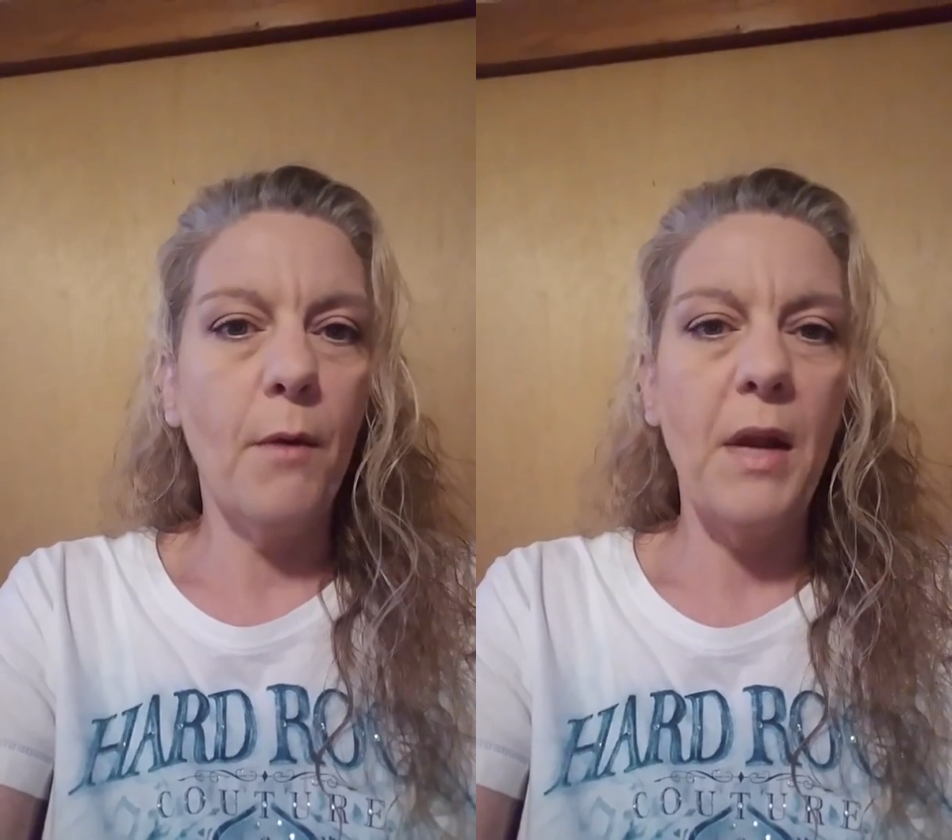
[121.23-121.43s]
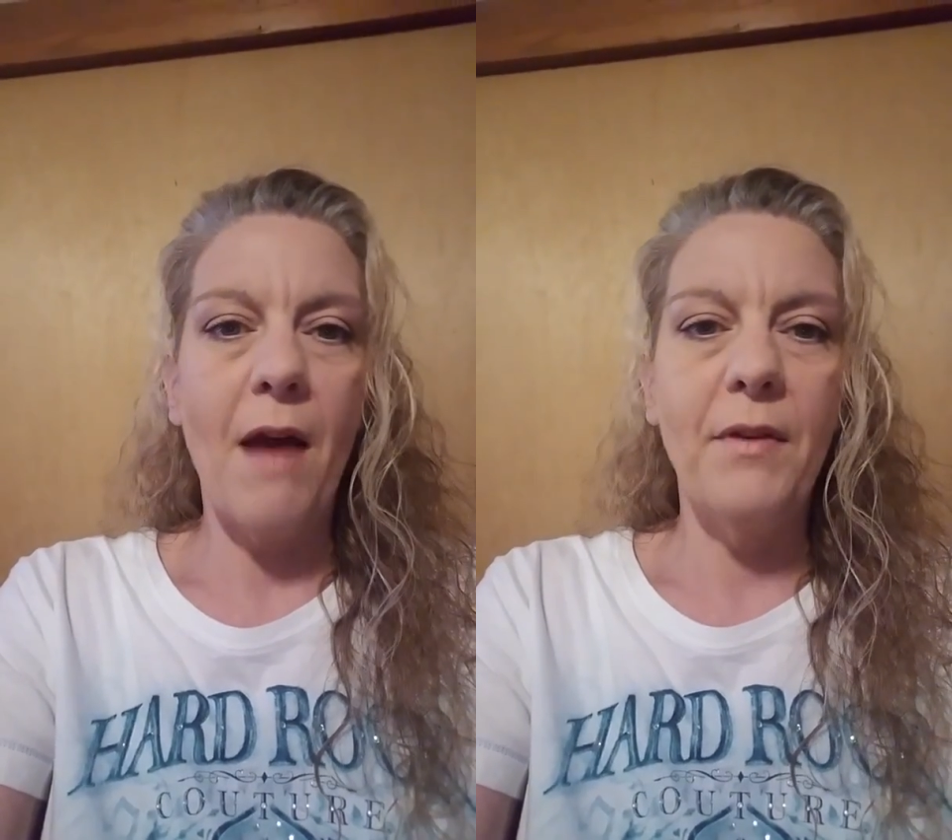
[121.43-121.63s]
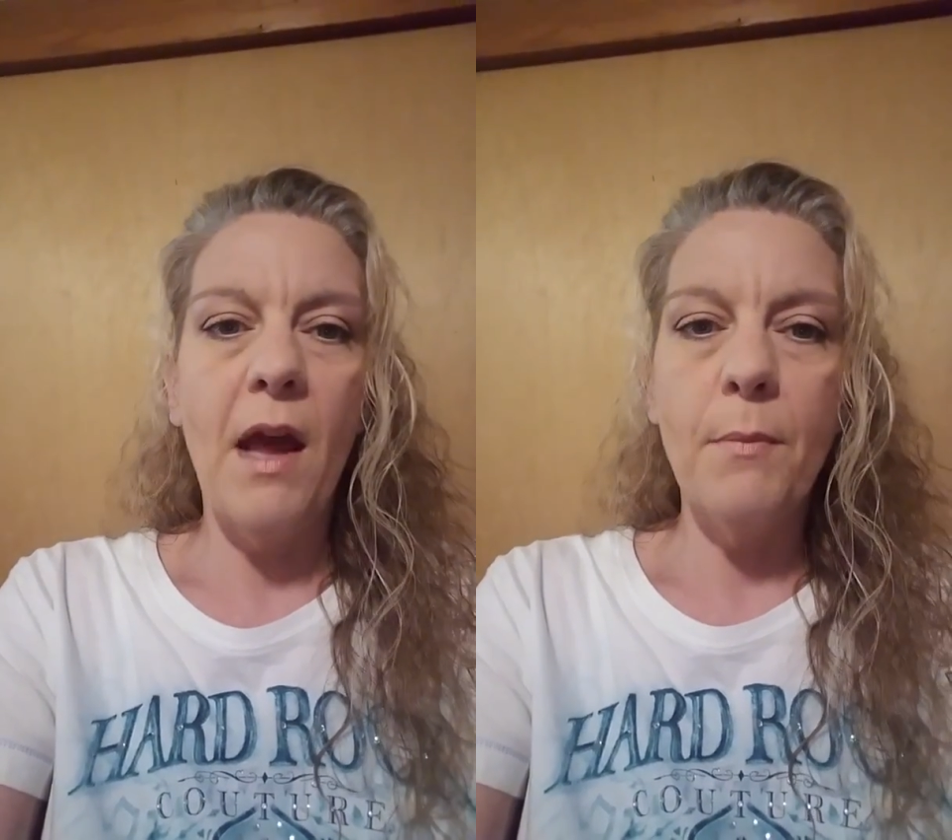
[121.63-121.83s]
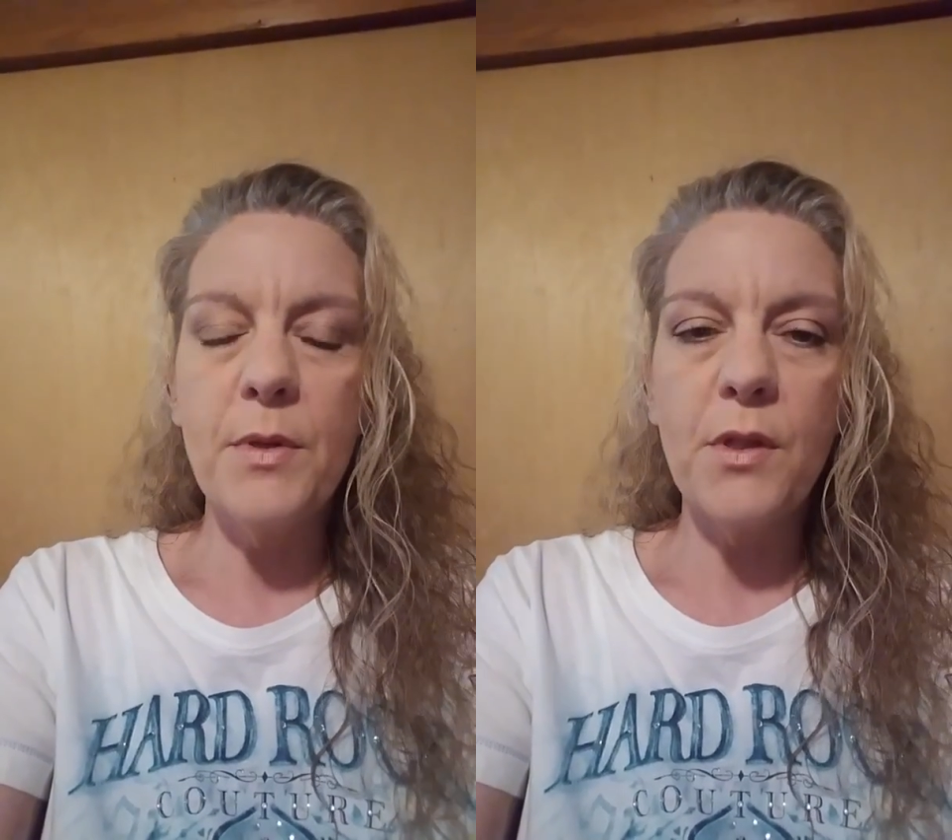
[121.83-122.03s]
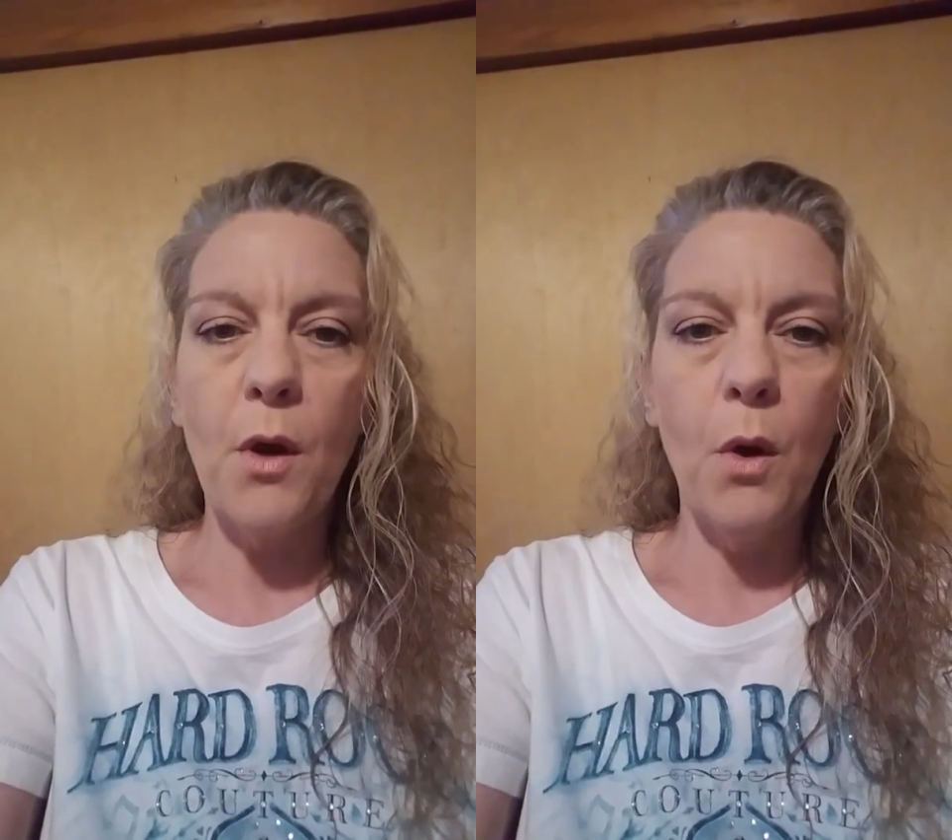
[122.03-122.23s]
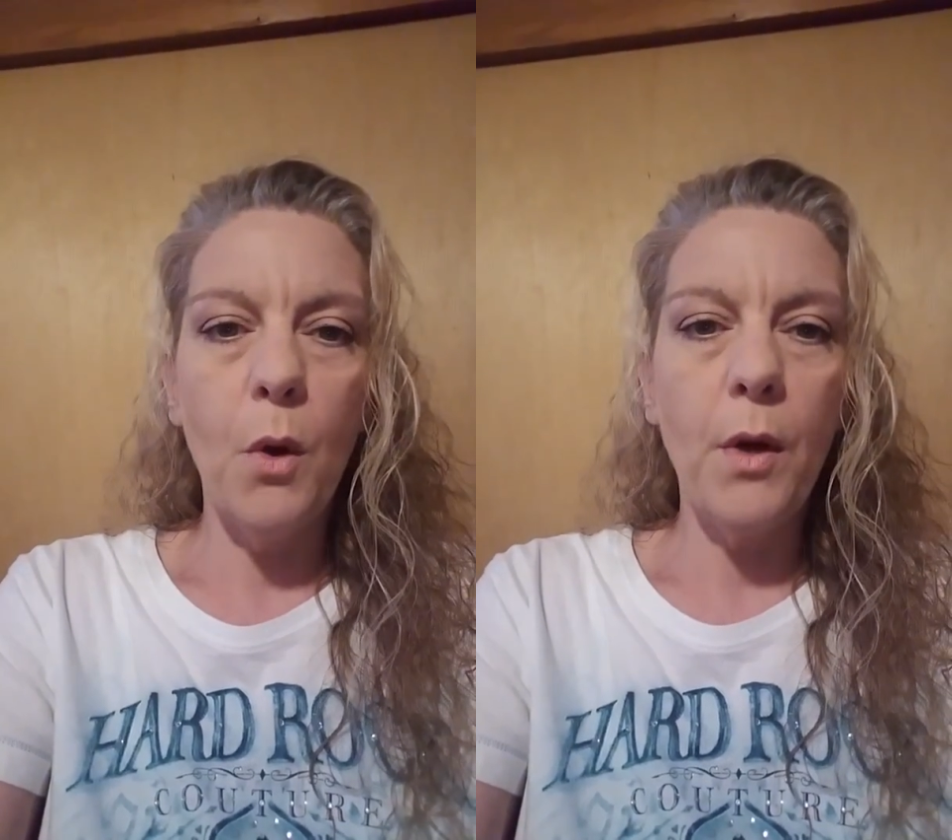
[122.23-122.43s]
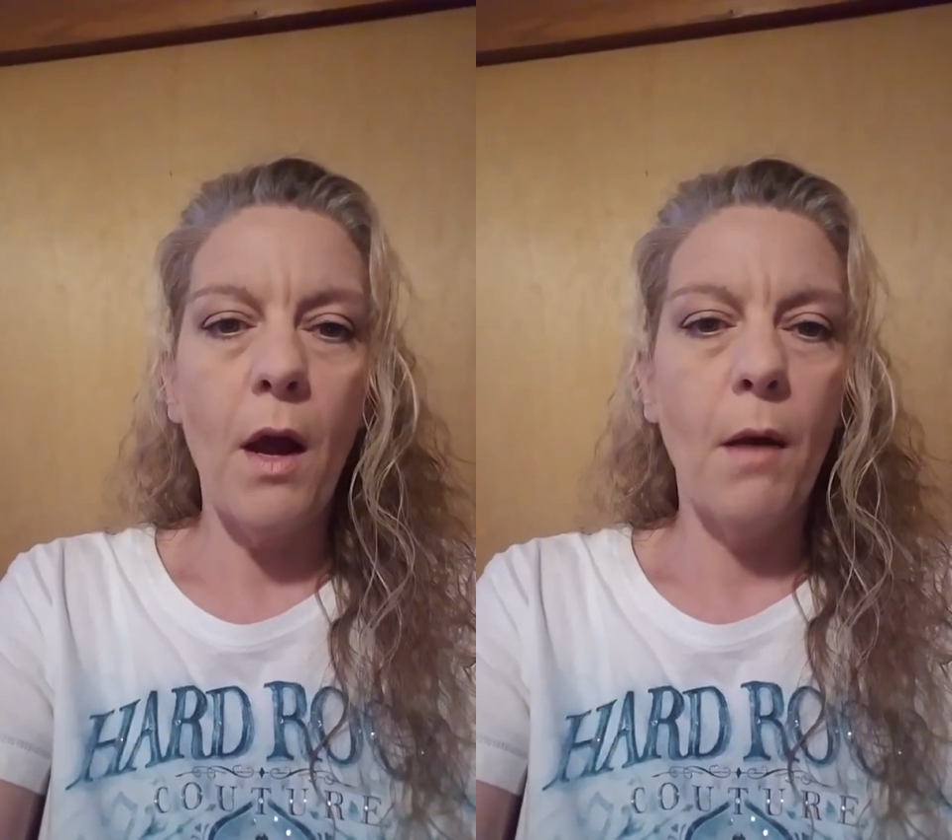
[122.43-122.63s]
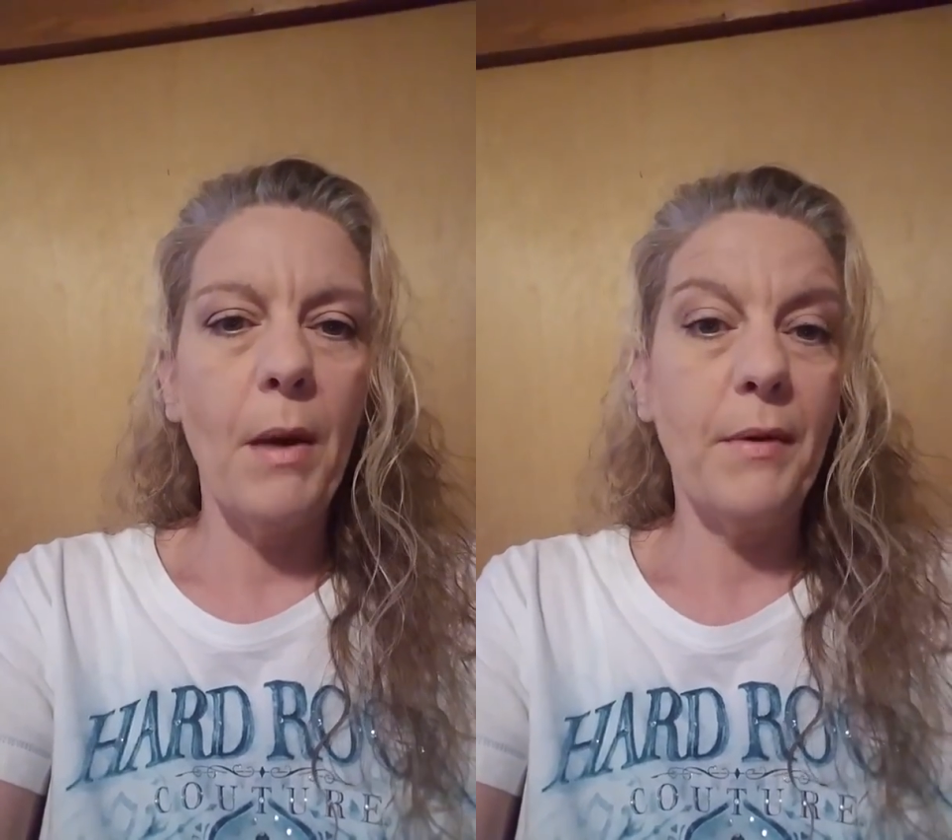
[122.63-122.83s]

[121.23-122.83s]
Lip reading: I would have an episode. I